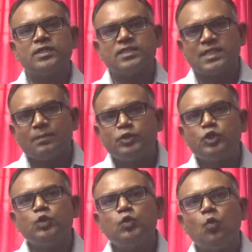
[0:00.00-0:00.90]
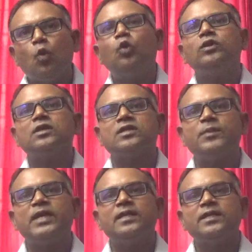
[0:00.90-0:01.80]
subdue all the
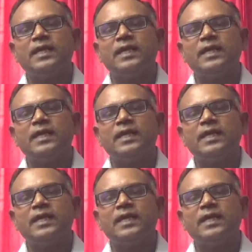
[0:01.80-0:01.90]
remaining